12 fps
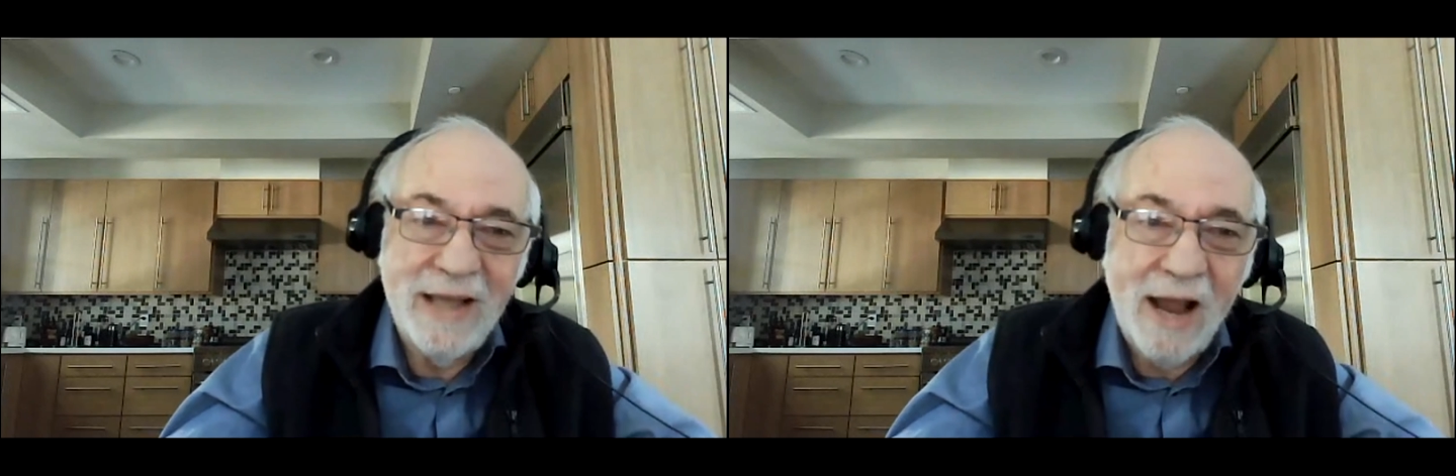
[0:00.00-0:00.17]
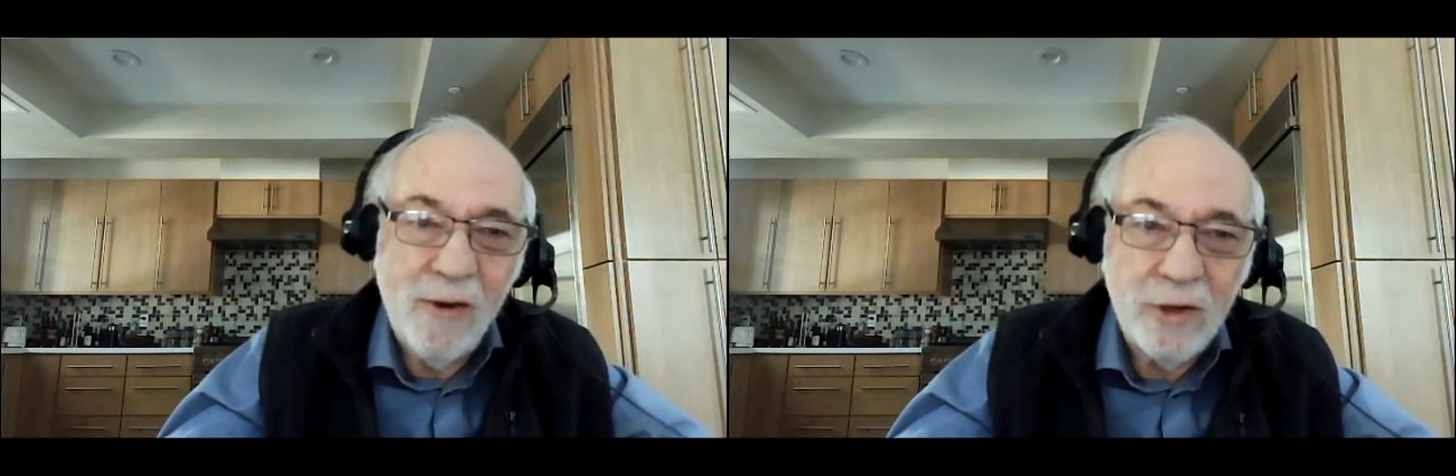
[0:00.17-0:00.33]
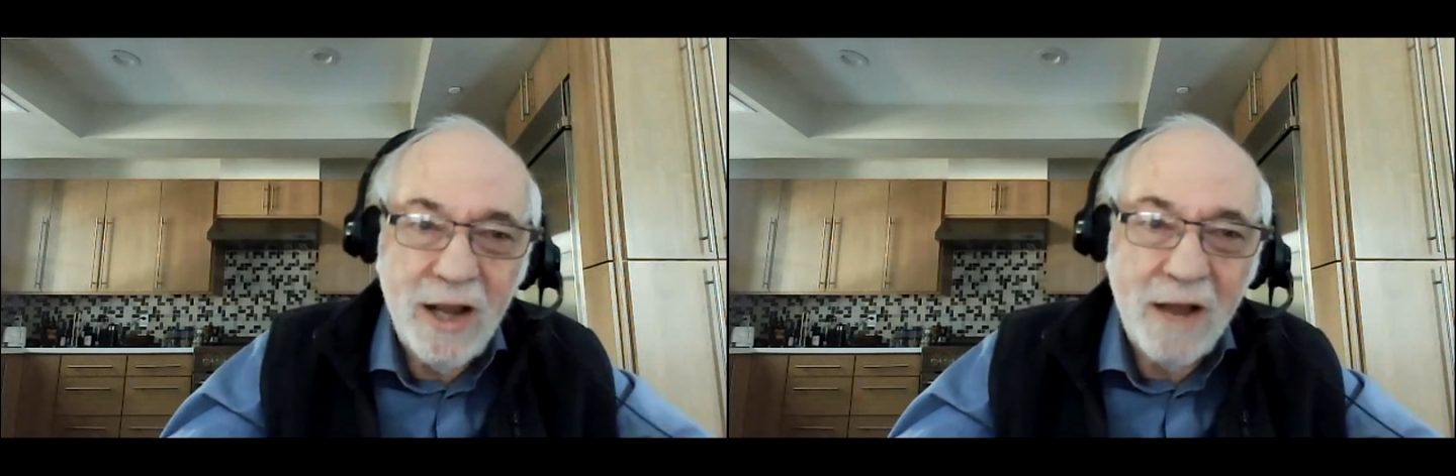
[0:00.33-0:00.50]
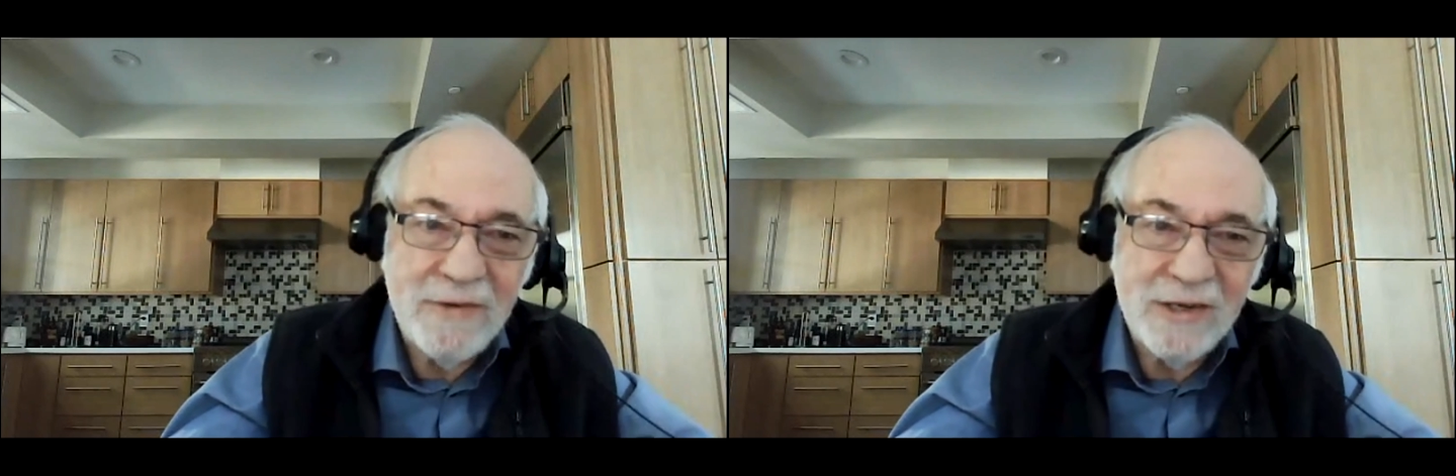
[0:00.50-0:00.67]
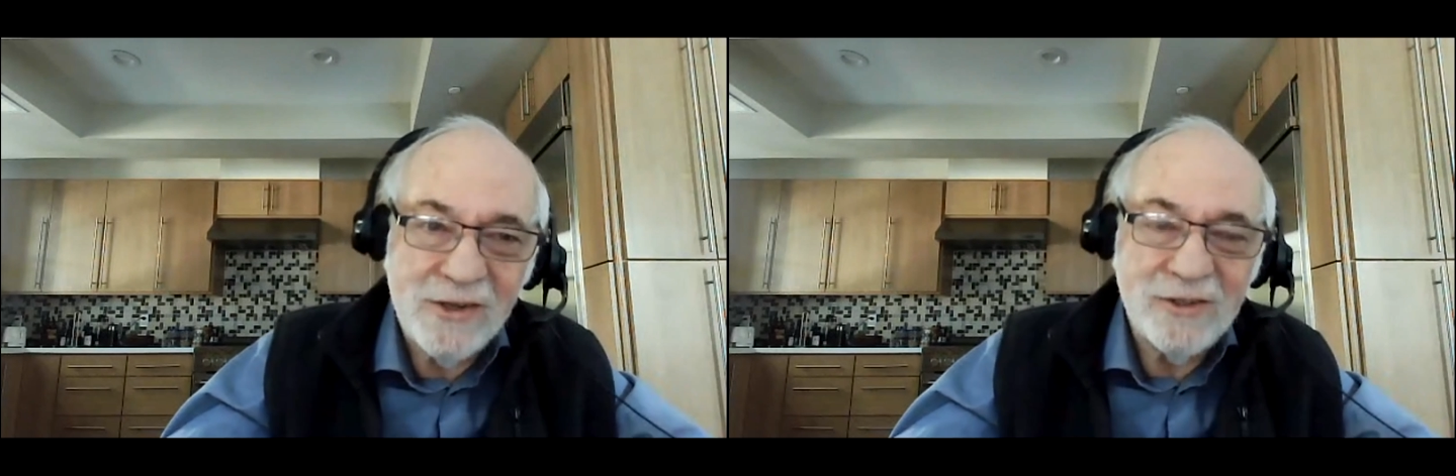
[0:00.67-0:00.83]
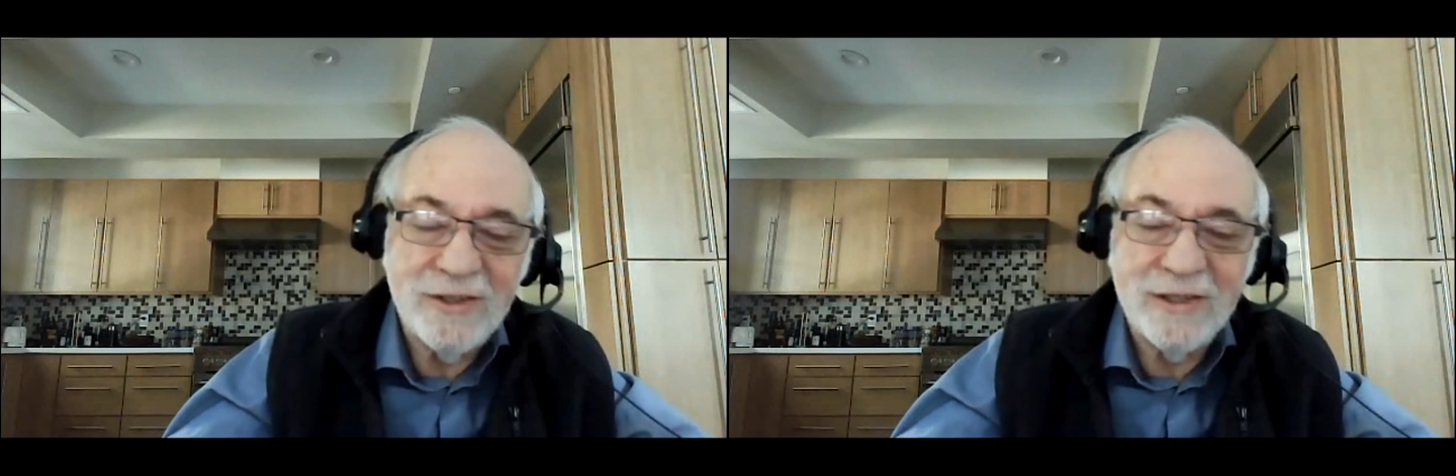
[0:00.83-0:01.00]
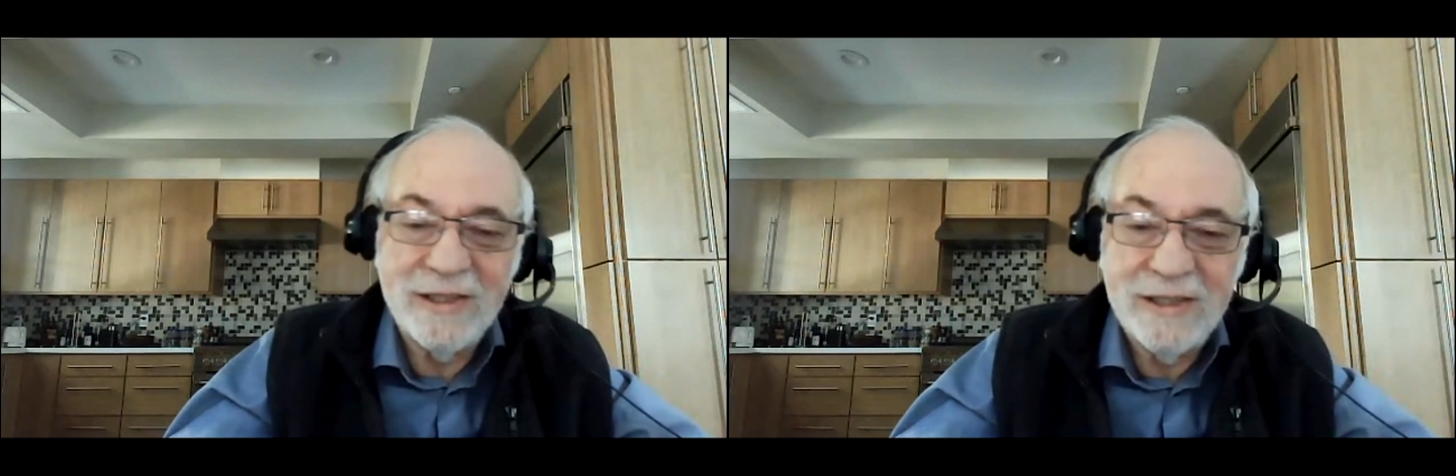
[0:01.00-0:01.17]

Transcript: our governor